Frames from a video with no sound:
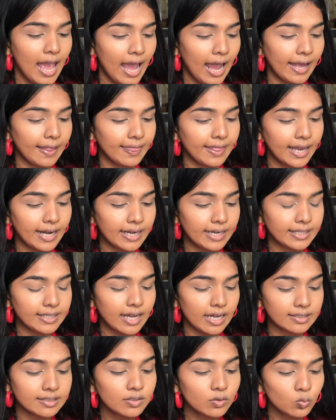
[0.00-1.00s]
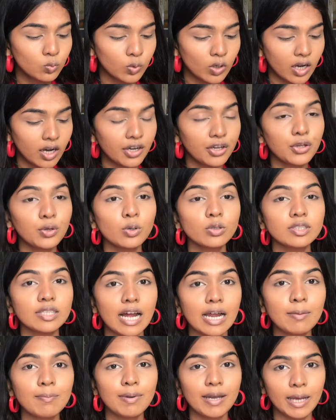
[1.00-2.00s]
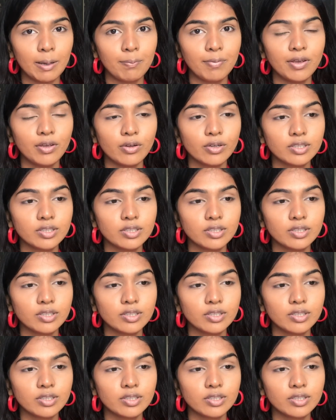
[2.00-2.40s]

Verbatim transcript: and then it doesn't work, you start blaming